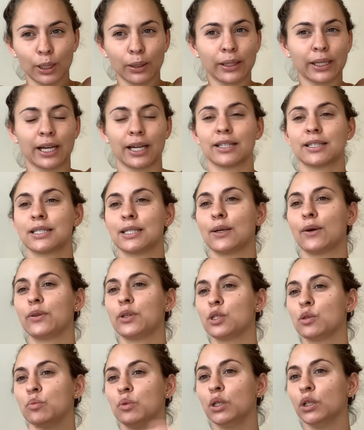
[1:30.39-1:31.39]
Like I see all
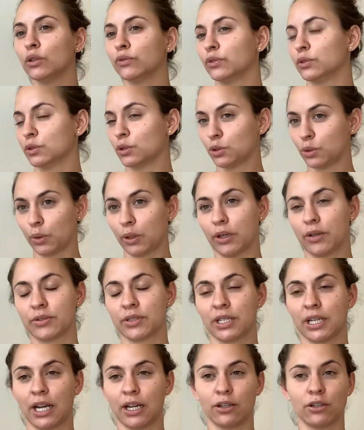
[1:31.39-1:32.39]
these beautiful tutorials on
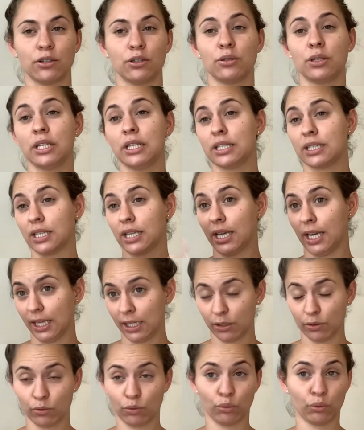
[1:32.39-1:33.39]
how to do these like
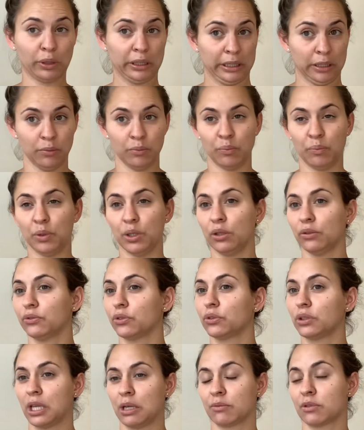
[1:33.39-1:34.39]
really beautiful
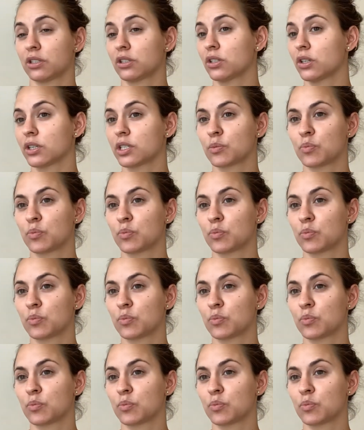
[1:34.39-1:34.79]
glamorous looks,